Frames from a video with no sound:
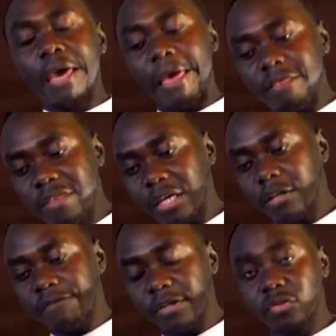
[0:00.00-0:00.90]
and then
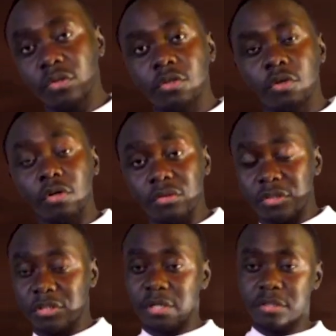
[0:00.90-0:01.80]
eventually you're going to
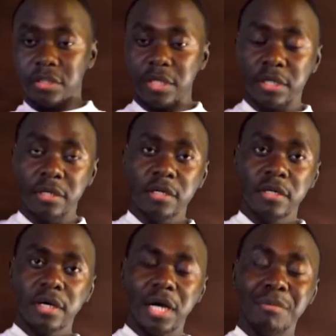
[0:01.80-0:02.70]
start seeing
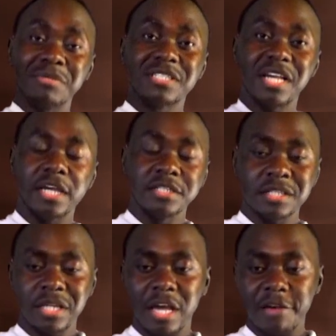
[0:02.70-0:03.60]
um, signs
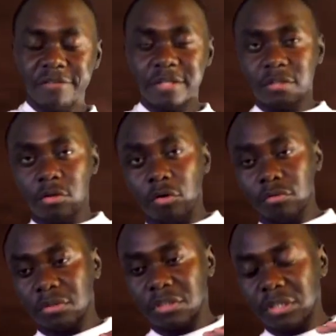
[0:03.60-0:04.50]
in the heavens you're going
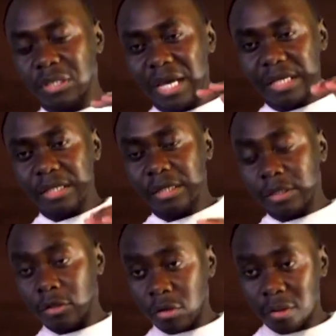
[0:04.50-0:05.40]
to see lightning
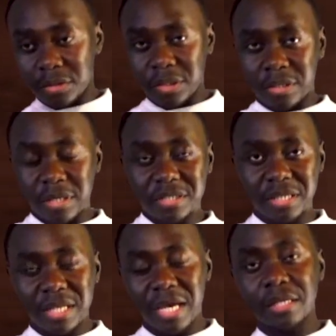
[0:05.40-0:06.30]
and you're going to see this
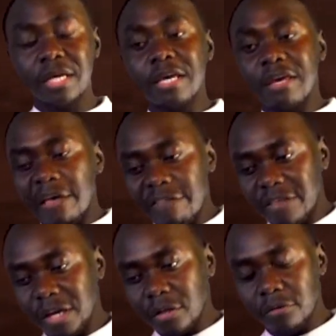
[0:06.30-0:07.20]
and that and
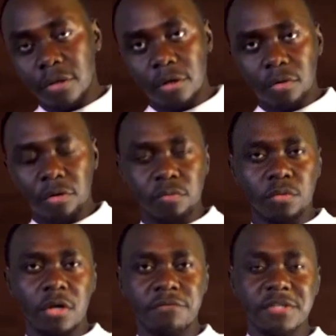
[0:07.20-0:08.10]
then the earth
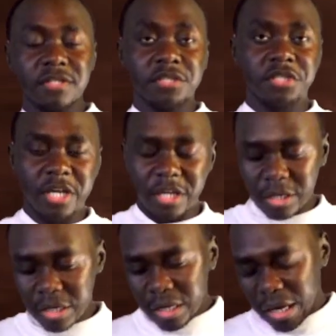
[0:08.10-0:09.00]
will obviously shake
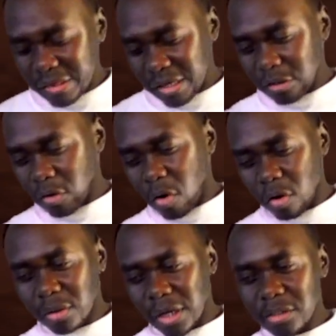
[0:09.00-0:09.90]
and then
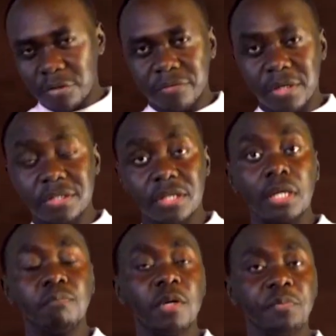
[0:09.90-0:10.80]
all kinds of things and
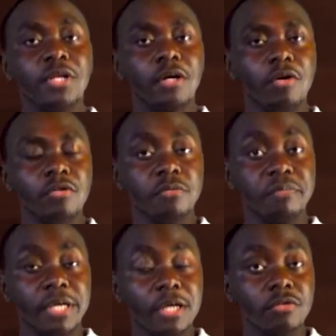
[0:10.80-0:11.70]
then people are going to
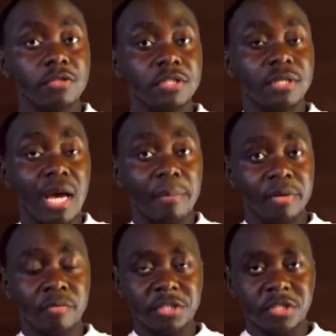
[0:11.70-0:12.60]
begin to see
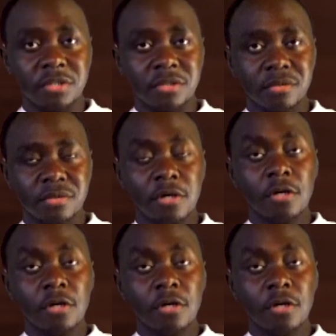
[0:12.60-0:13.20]
apparitions